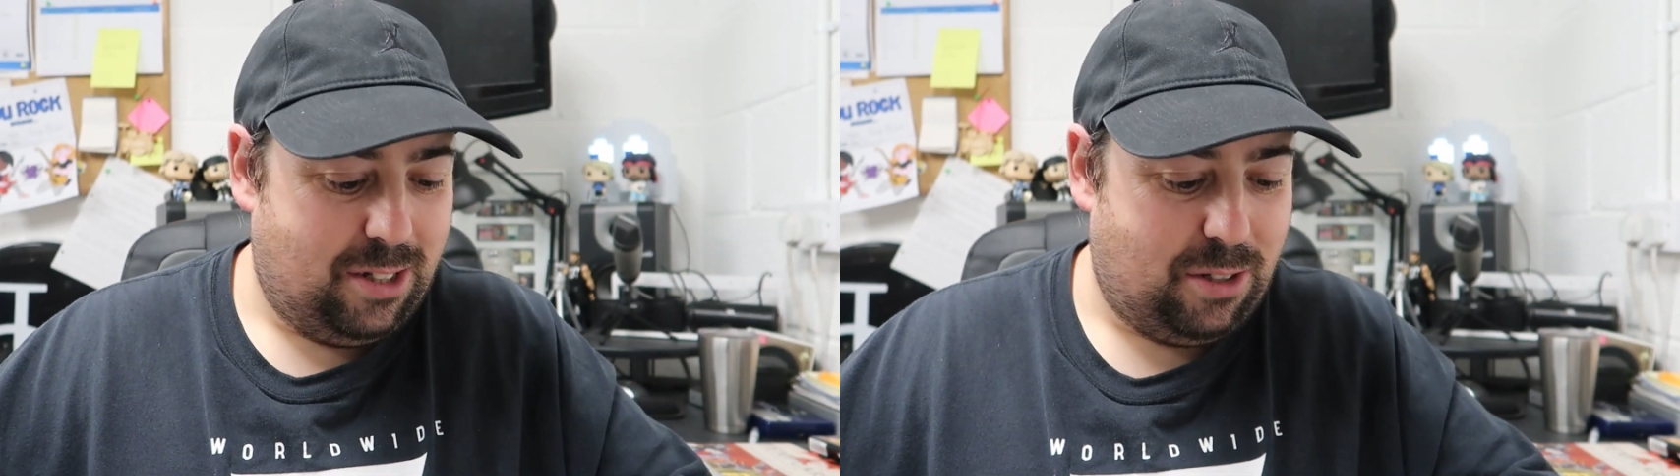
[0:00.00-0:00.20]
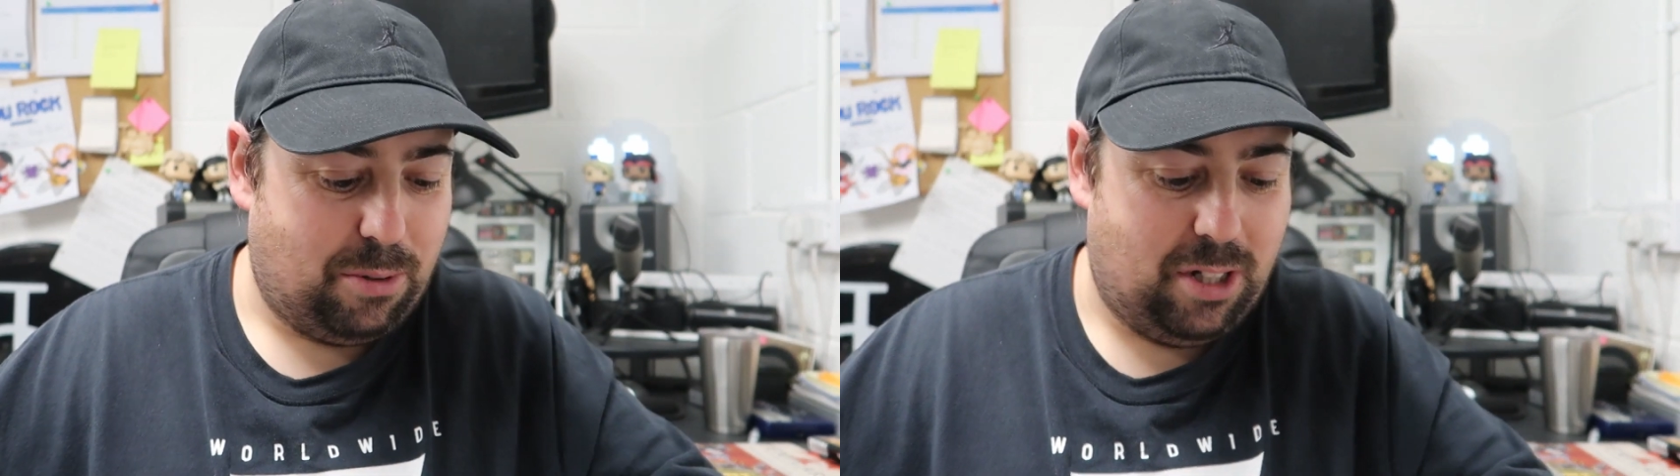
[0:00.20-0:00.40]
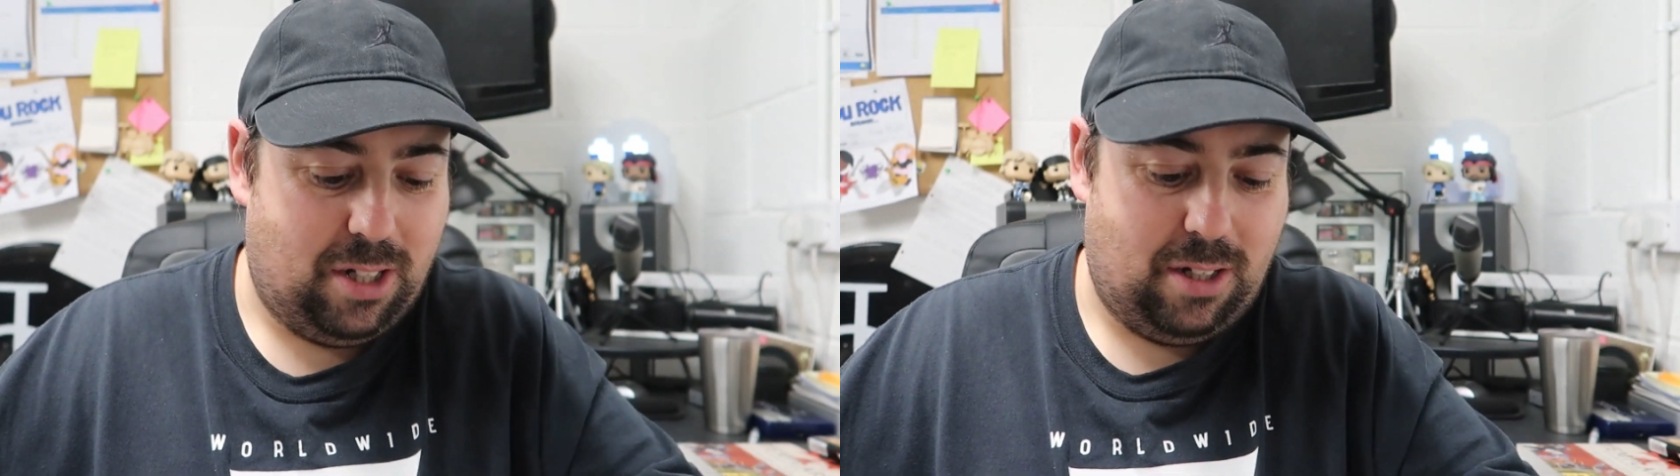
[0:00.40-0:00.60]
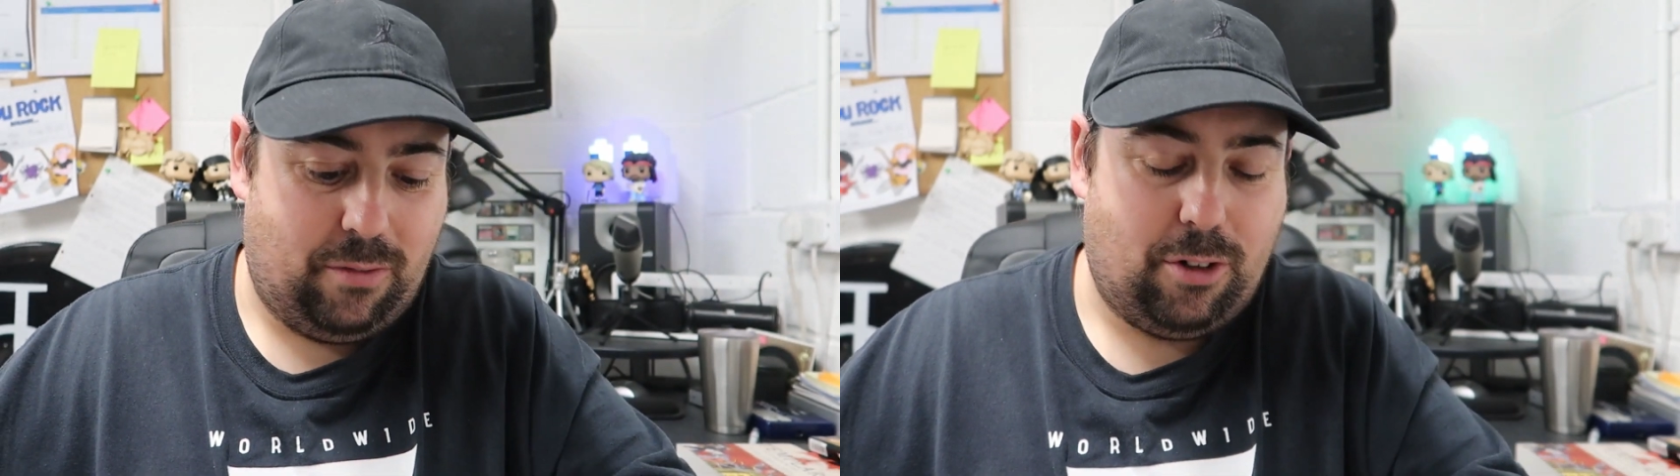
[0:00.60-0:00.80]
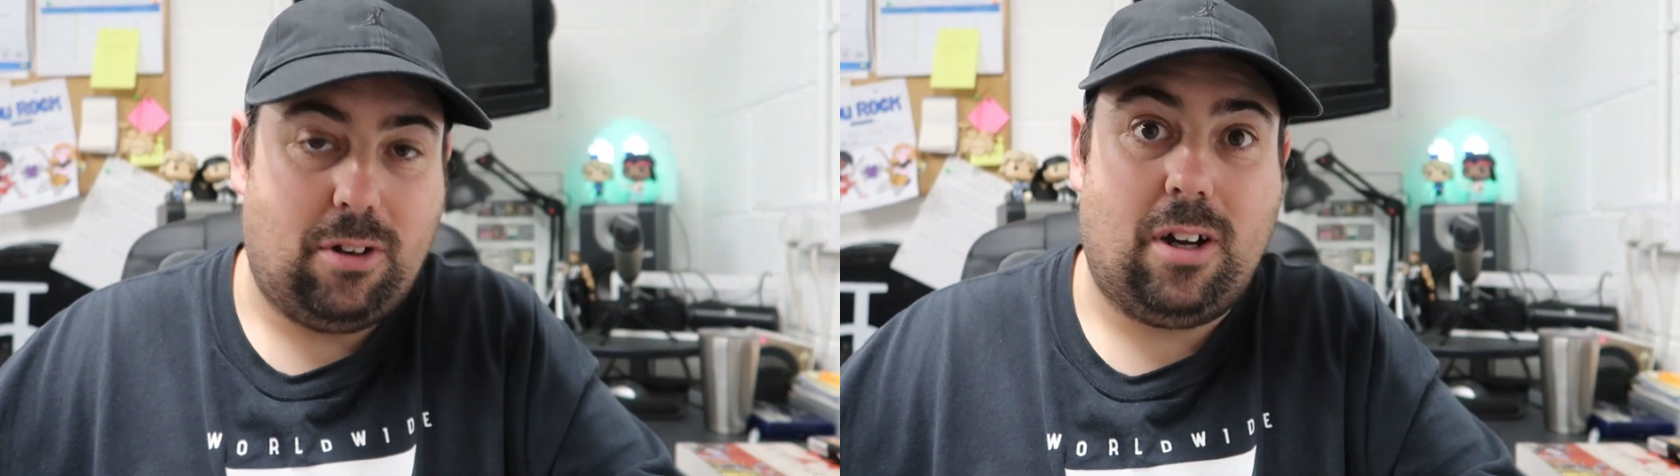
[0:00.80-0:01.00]
So
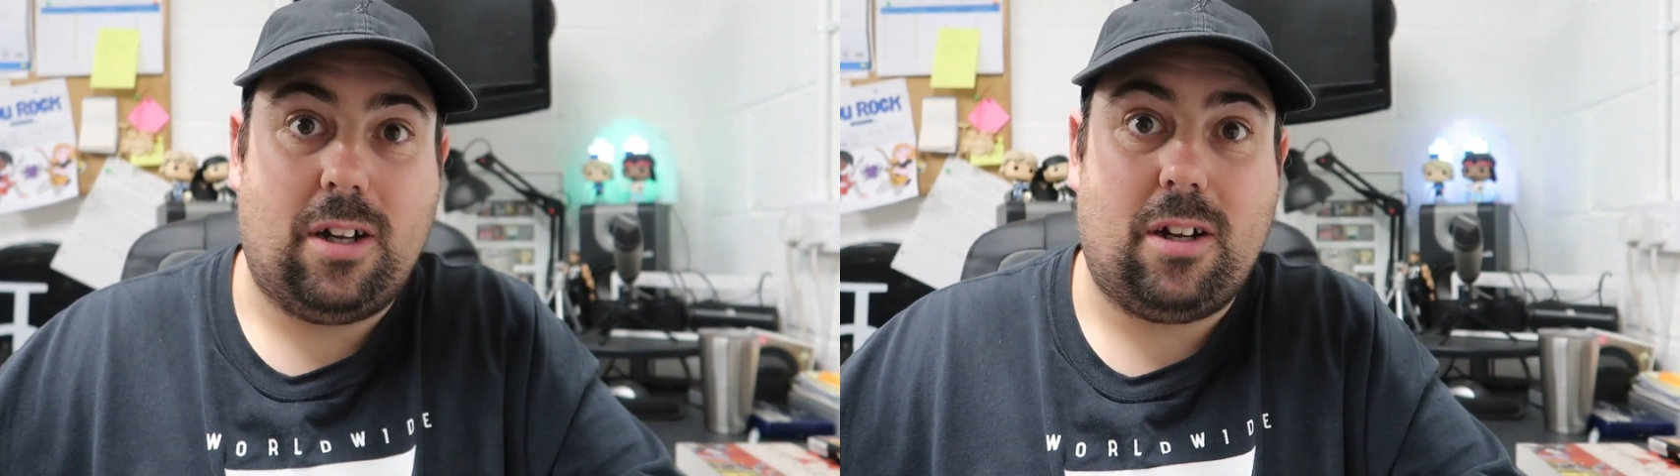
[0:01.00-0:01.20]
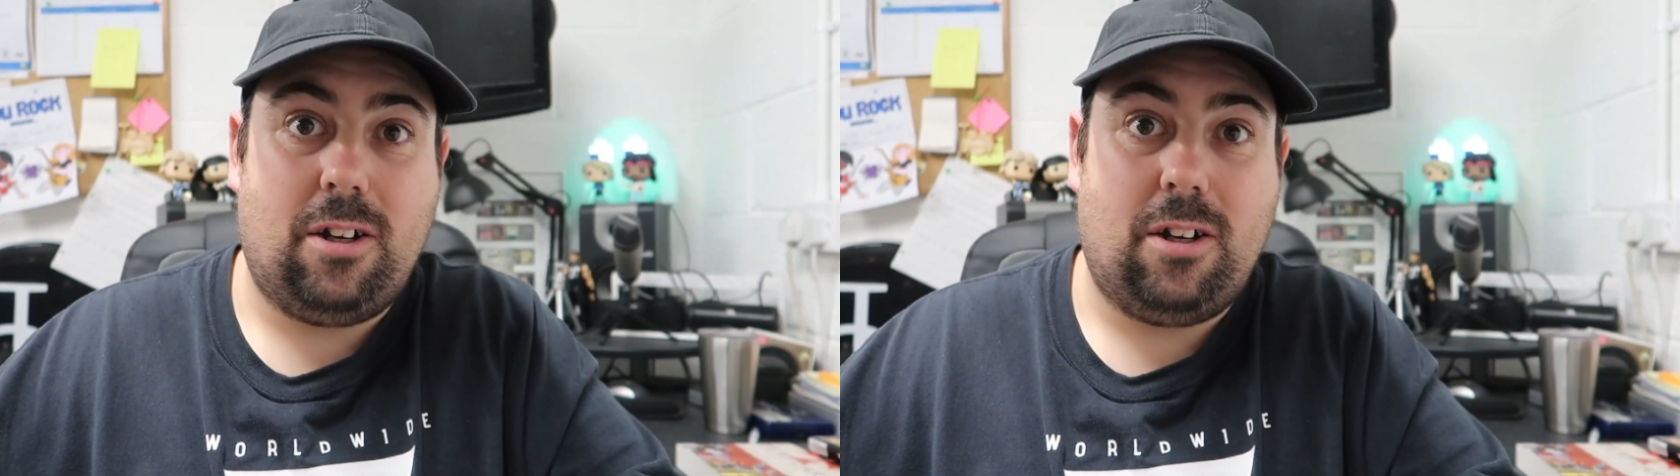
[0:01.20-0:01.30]
I've got like